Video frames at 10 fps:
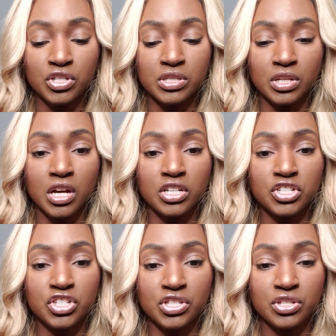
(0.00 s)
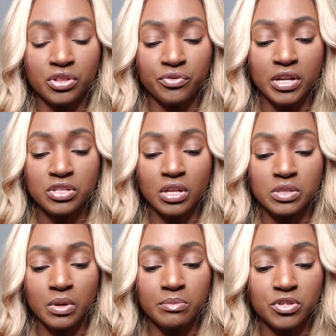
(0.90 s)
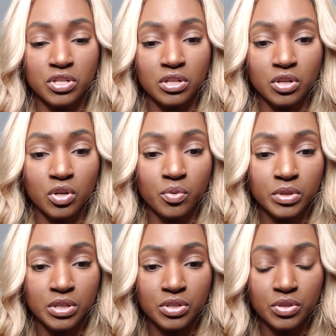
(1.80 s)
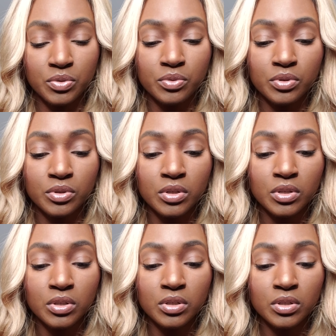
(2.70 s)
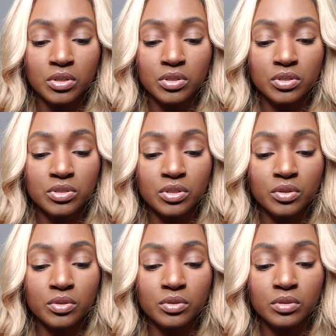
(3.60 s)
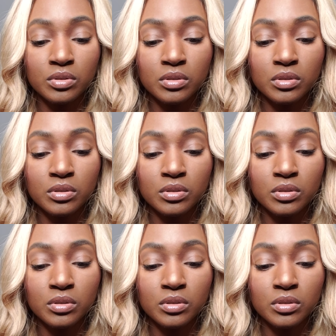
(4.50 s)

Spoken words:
just to cut just the thread. So that's what I'm just going to go in and do. So